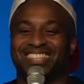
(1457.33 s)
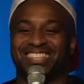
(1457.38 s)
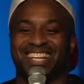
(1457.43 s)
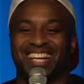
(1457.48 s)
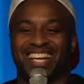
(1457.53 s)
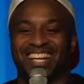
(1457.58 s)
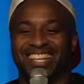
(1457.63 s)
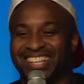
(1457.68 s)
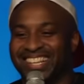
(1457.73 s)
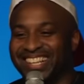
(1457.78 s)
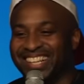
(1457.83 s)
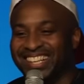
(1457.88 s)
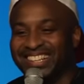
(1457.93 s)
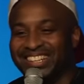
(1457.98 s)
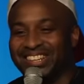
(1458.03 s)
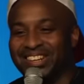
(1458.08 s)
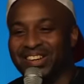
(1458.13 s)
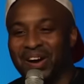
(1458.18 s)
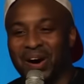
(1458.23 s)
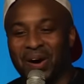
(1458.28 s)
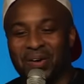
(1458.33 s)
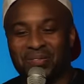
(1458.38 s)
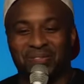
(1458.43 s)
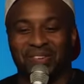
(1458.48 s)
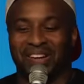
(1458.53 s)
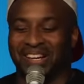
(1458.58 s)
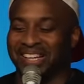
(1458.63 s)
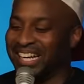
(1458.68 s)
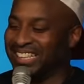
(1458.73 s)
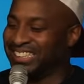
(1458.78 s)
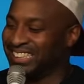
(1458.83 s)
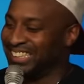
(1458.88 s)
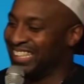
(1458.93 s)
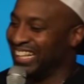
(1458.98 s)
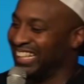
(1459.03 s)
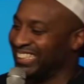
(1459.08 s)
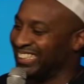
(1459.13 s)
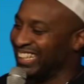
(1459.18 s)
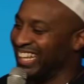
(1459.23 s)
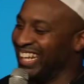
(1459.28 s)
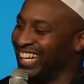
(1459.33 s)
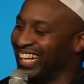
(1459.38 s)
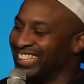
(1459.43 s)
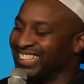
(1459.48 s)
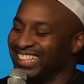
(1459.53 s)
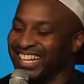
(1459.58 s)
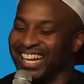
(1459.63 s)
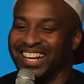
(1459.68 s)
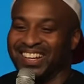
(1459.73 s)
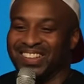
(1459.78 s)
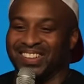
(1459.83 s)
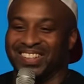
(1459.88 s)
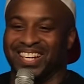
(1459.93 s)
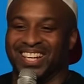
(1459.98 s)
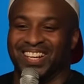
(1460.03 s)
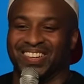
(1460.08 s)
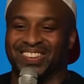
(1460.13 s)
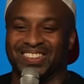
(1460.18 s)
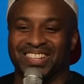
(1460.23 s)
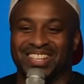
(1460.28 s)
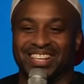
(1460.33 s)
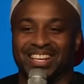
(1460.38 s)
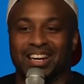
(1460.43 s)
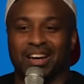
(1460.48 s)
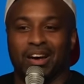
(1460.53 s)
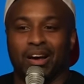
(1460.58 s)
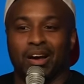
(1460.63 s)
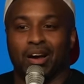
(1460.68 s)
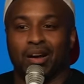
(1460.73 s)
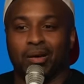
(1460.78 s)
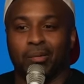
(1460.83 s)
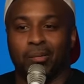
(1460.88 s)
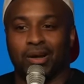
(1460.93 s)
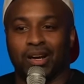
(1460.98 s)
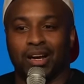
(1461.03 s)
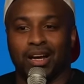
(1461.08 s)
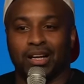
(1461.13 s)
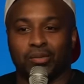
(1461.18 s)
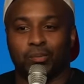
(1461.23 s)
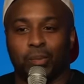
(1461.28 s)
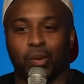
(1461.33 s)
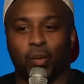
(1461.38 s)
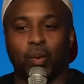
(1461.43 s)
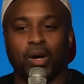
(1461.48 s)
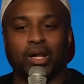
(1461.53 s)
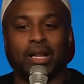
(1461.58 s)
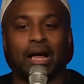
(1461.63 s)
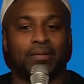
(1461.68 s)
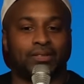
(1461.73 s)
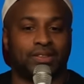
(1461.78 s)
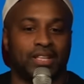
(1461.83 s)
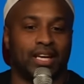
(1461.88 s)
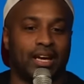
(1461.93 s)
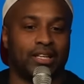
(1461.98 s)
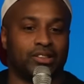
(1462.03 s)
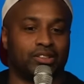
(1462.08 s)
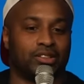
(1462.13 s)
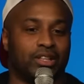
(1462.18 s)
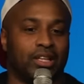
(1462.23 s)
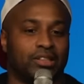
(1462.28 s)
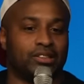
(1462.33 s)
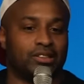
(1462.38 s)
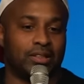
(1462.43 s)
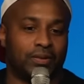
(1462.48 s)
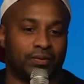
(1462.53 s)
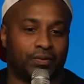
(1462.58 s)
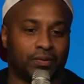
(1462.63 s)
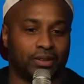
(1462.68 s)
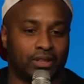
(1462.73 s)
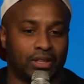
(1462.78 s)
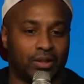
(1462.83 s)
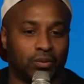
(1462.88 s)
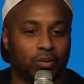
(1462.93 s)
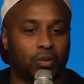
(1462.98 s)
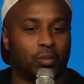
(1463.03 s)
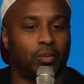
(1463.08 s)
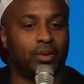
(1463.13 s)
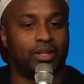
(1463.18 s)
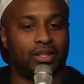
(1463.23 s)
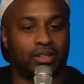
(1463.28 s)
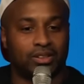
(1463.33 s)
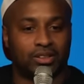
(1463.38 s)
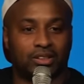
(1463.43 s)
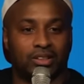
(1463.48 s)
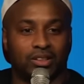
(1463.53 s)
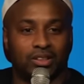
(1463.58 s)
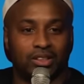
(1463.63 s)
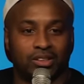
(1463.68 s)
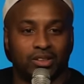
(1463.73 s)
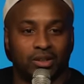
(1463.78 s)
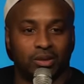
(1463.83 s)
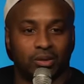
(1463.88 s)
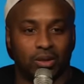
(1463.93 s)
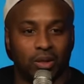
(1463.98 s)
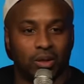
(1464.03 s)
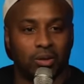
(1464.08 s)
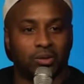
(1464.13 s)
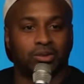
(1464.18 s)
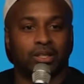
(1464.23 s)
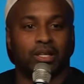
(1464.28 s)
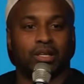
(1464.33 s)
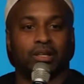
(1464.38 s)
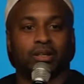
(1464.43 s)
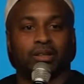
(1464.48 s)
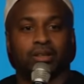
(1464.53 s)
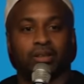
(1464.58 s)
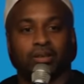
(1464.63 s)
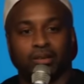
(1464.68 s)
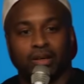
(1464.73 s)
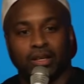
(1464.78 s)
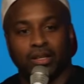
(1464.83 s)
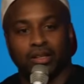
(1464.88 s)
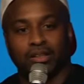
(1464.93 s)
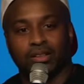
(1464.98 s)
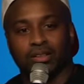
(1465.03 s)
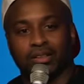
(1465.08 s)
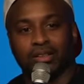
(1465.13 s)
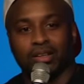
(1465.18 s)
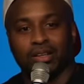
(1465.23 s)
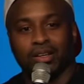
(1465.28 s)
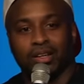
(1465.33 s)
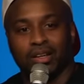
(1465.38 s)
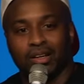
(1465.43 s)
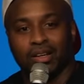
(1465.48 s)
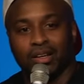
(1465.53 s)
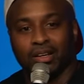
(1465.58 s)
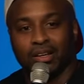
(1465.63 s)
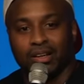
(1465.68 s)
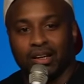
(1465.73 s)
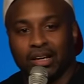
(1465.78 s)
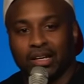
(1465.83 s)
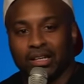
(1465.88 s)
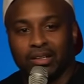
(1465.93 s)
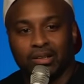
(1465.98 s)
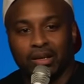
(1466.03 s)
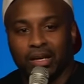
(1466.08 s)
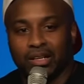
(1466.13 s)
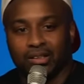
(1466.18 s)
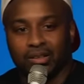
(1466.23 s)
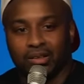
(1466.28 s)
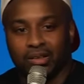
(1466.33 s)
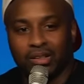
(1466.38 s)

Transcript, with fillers: like, nope, I guess it doesn't. I don't know but uh, but we'll have to answer that differently when we get to the digital clothes era, right? Like, I can I can only